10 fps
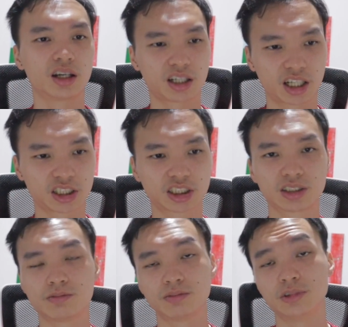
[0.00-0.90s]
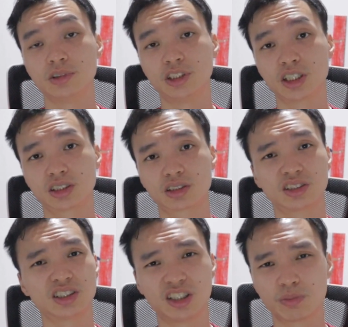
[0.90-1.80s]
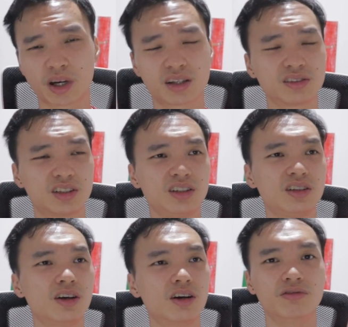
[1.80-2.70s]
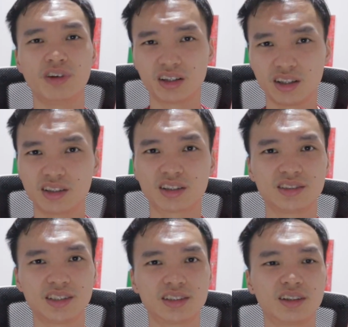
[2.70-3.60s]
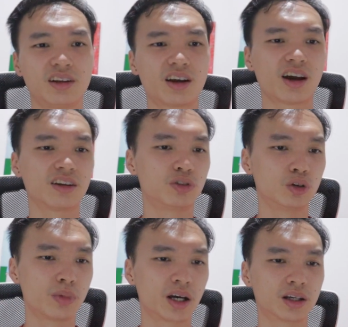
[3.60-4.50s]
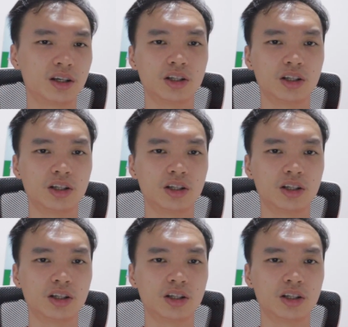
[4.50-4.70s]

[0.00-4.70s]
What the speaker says: Cash, just conceded penalty, very inconsistent at fullback.